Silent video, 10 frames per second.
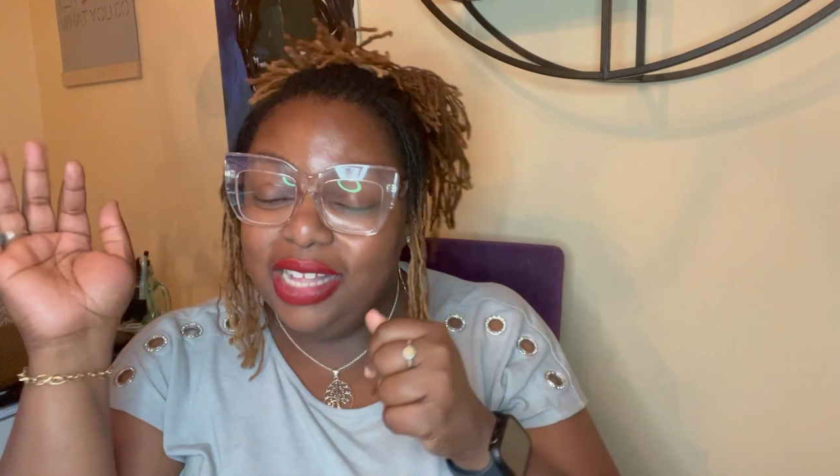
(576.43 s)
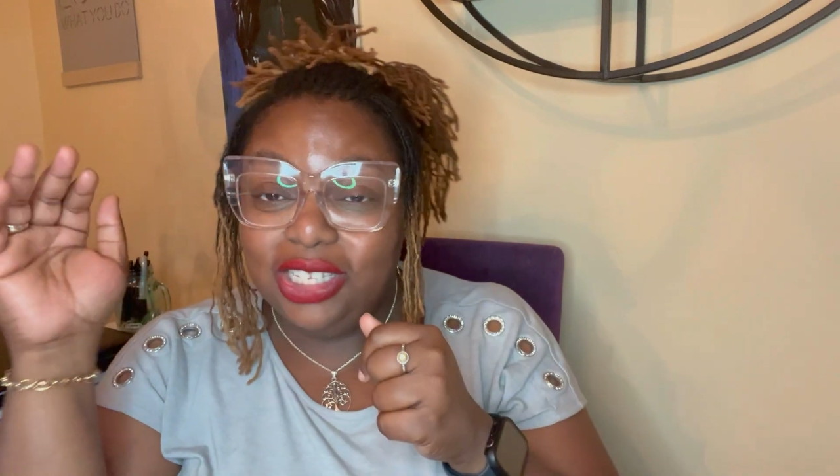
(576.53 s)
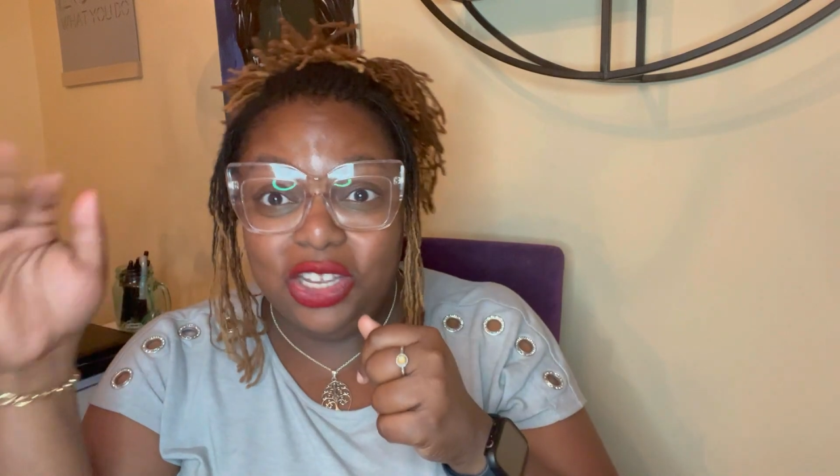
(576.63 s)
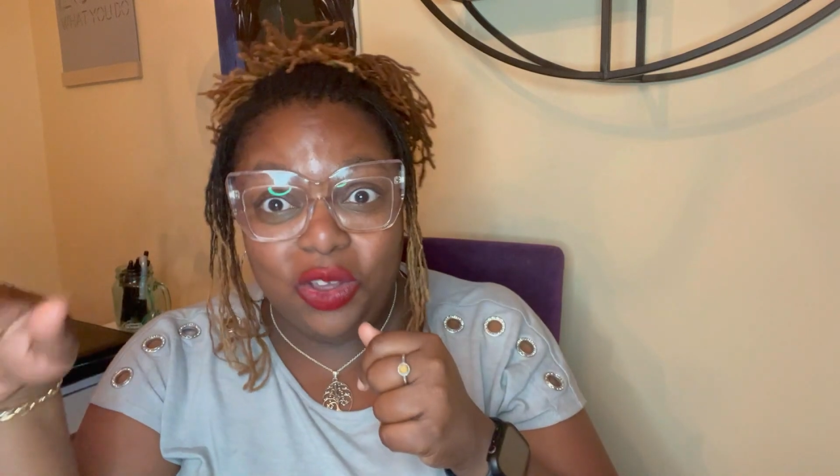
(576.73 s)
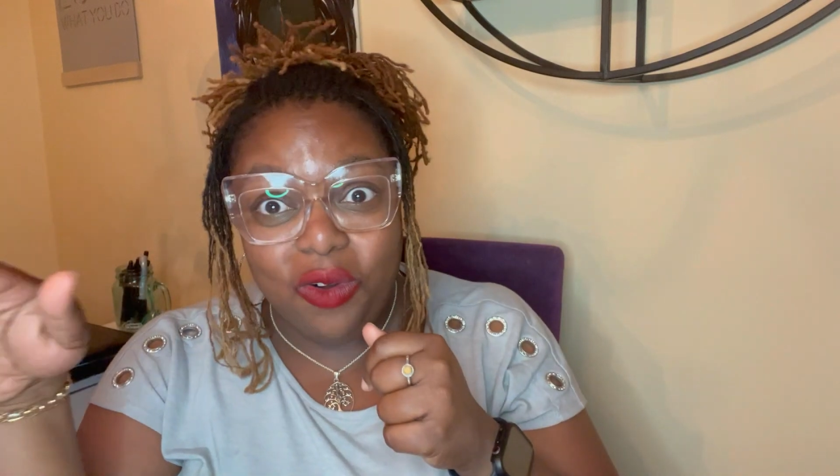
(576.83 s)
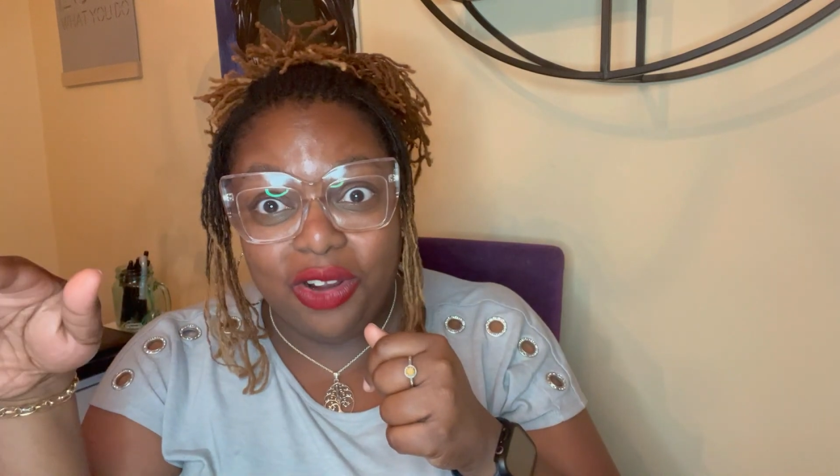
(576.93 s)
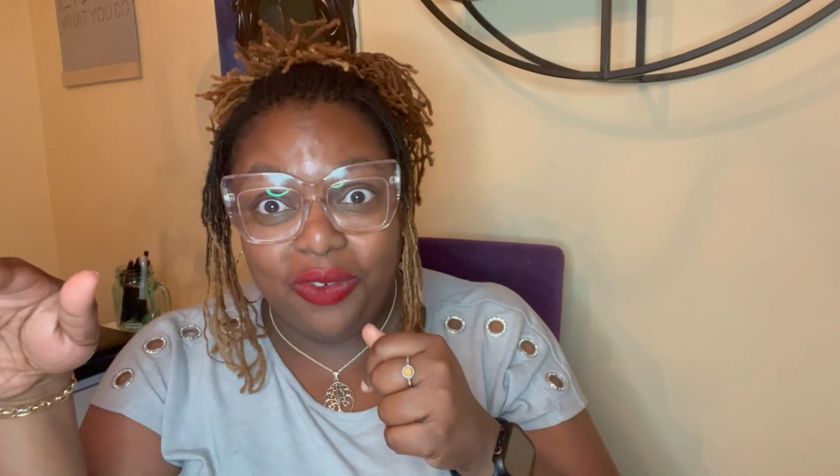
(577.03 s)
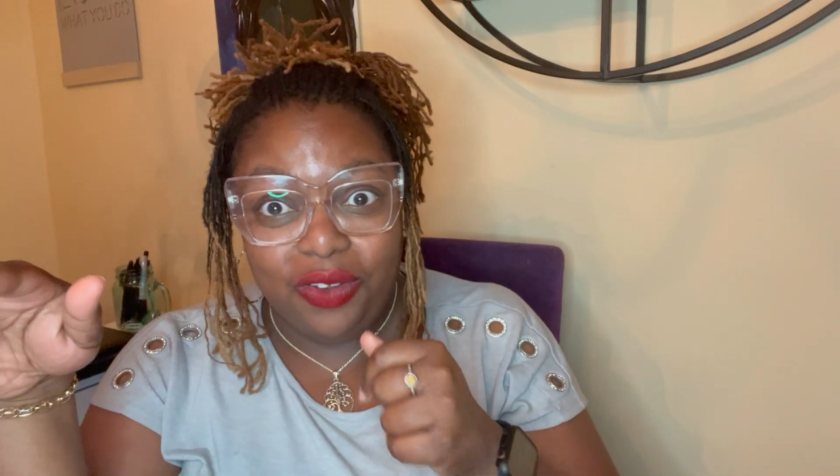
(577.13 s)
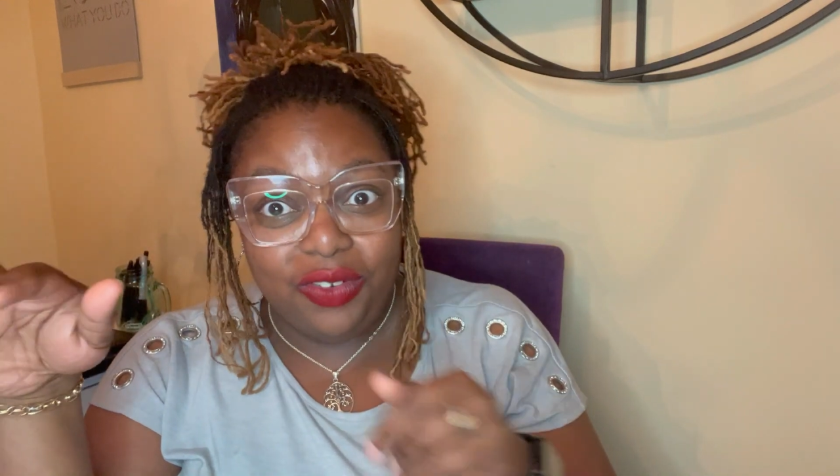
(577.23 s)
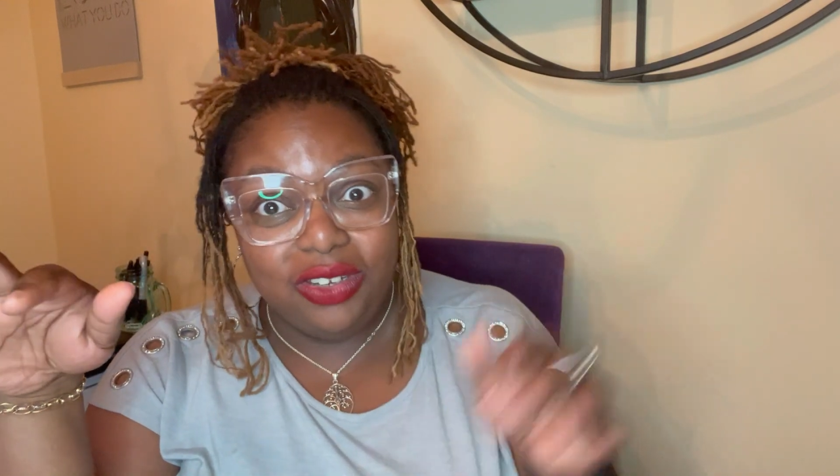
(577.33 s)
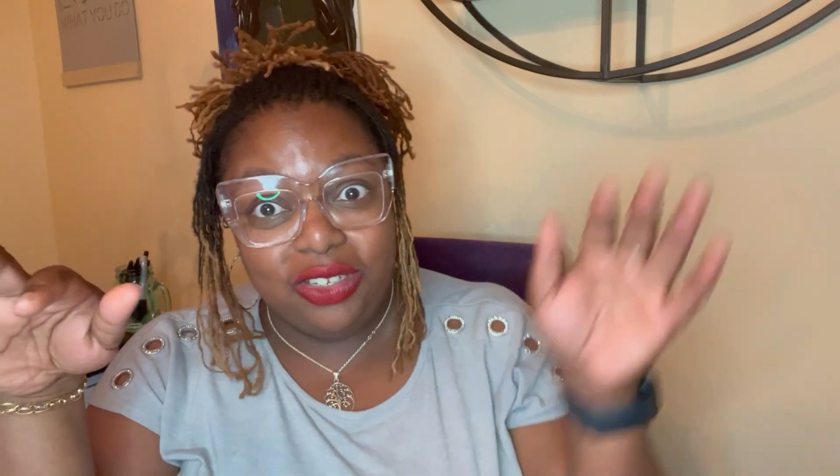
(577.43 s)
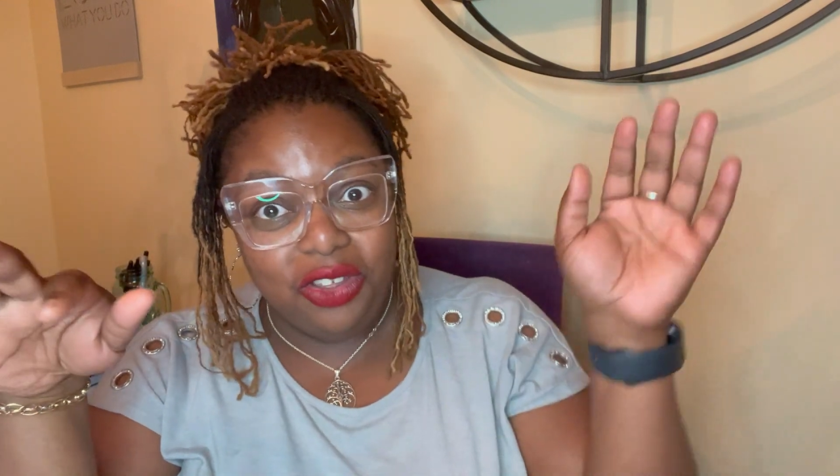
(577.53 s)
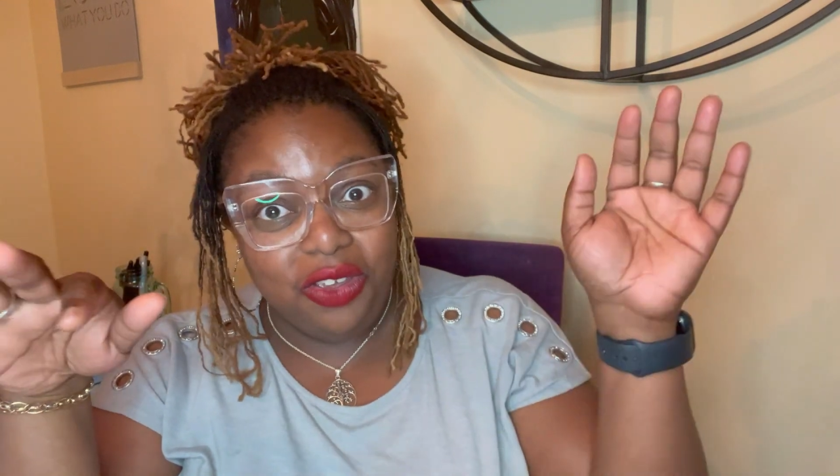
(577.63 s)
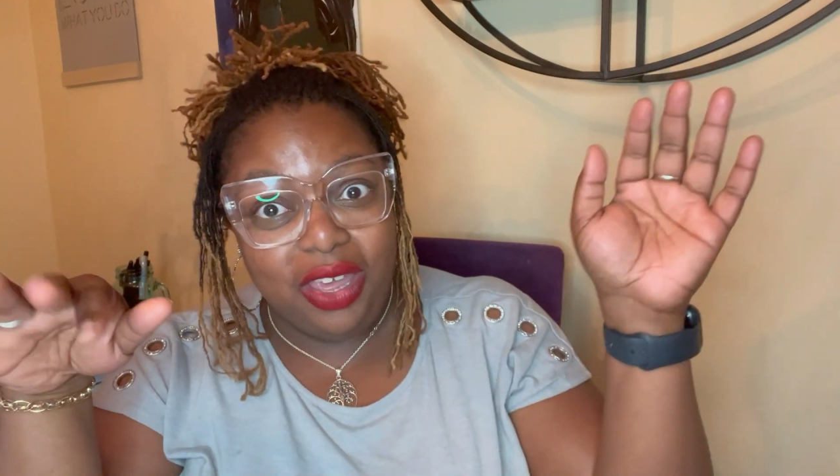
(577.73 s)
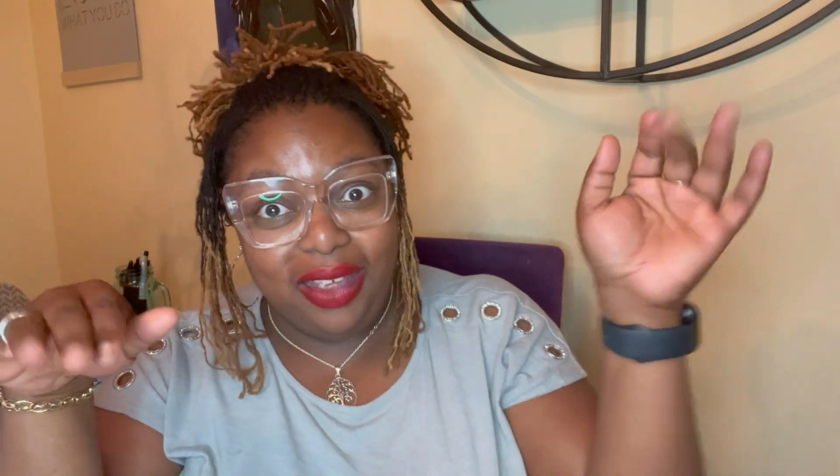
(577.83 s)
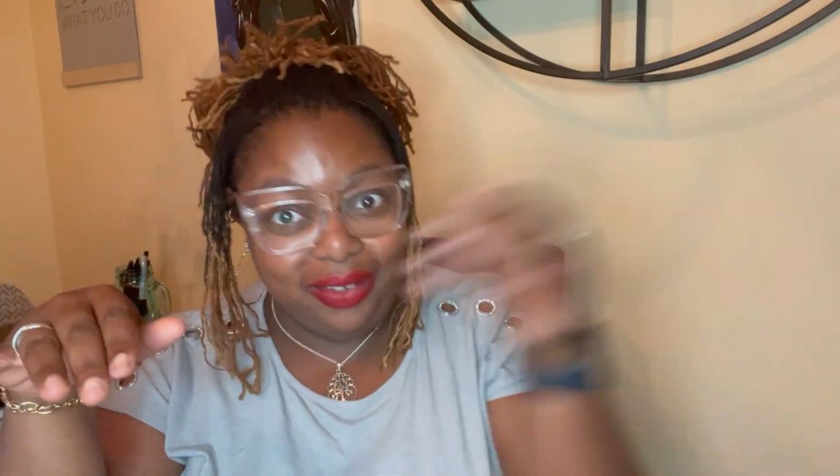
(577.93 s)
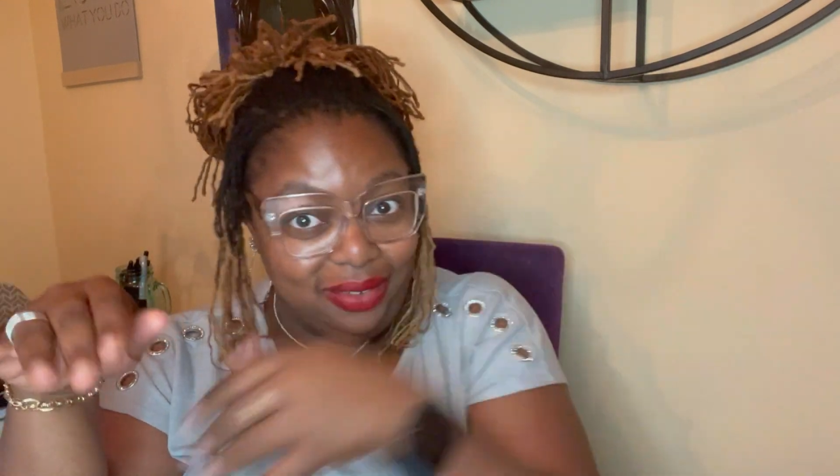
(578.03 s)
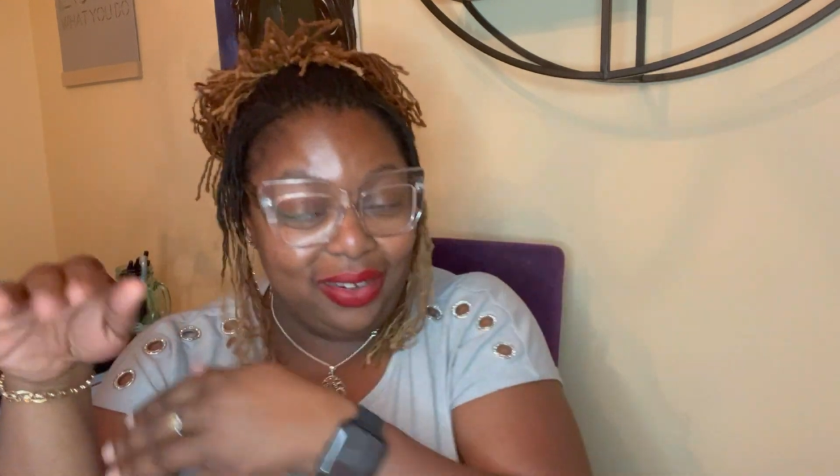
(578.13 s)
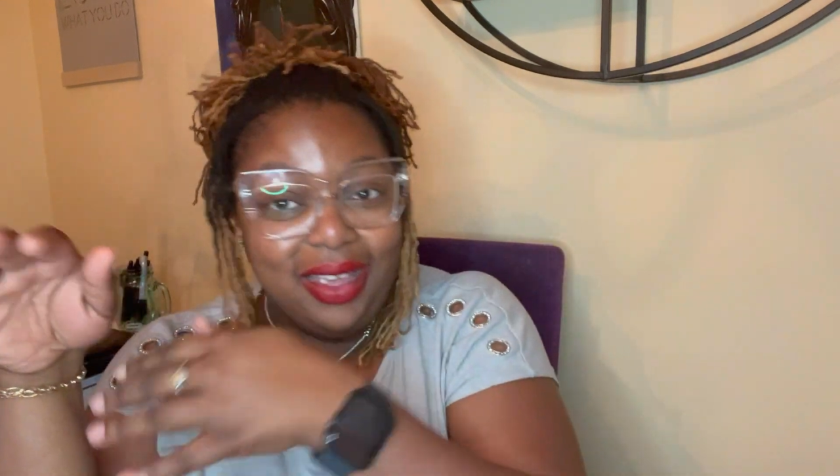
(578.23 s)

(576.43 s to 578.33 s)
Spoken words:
to York River. So you can